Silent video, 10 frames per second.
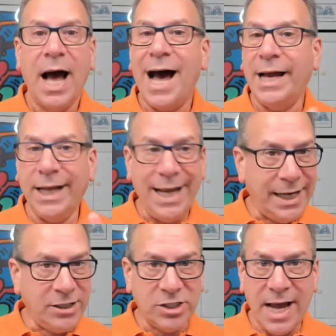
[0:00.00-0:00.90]
on
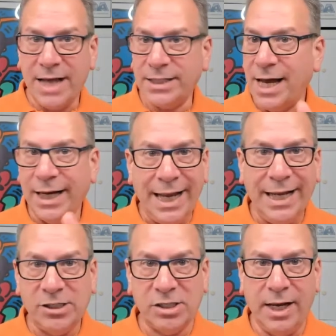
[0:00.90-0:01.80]
each task, on
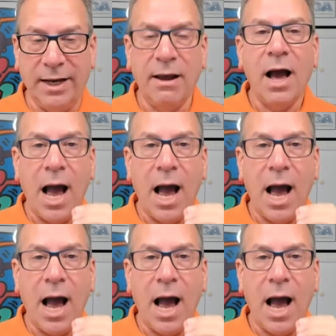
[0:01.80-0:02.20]
each thing,